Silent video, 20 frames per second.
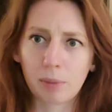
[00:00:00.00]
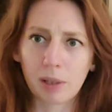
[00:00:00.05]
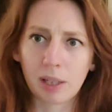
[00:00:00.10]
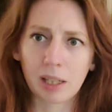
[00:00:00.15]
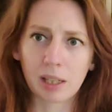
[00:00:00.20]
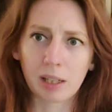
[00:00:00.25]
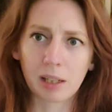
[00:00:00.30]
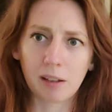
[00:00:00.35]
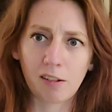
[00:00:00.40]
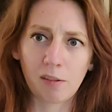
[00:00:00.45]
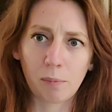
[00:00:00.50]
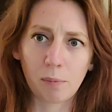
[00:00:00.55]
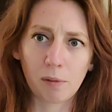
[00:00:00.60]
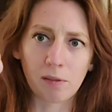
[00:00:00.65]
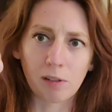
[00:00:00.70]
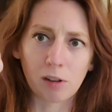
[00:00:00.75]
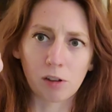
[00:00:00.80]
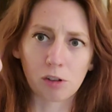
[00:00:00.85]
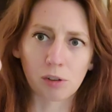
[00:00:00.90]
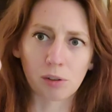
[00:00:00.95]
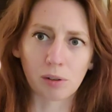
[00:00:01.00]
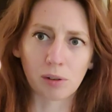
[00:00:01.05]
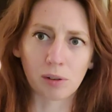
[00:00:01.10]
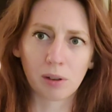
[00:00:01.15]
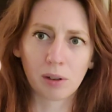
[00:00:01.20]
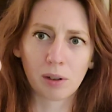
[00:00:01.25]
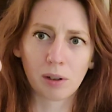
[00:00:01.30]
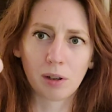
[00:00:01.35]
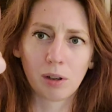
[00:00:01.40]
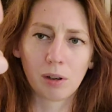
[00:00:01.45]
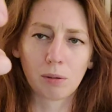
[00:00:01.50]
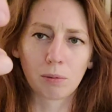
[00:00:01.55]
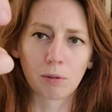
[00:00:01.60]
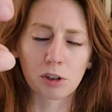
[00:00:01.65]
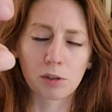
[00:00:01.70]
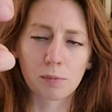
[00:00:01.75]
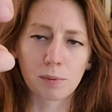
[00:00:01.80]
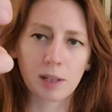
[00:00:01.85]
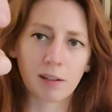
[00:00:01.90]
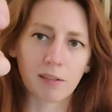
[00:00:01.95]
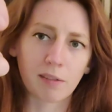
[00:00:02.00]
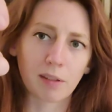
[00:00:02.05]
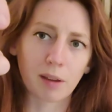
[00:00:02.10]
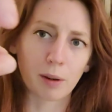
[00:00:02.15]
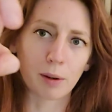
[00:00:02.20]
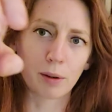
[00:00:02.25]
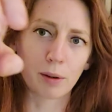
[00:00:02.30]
be in this position, which means that